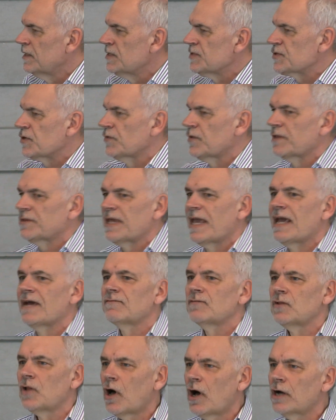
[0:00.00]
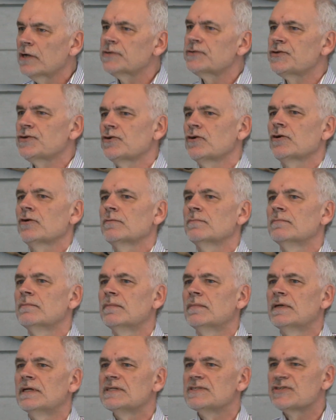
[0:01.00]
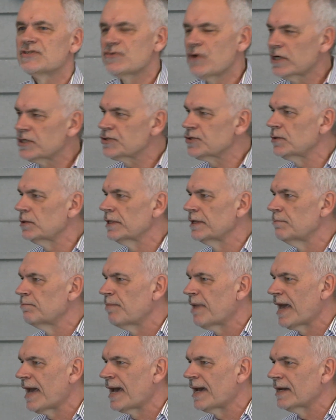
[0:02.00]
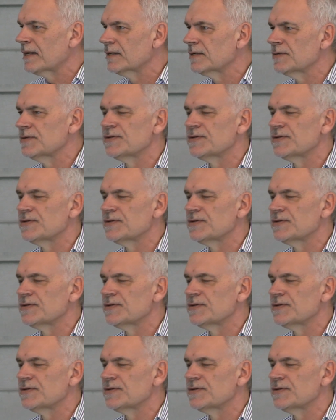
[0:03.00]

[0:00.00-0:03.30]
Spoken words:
so that they have long-term structural impact,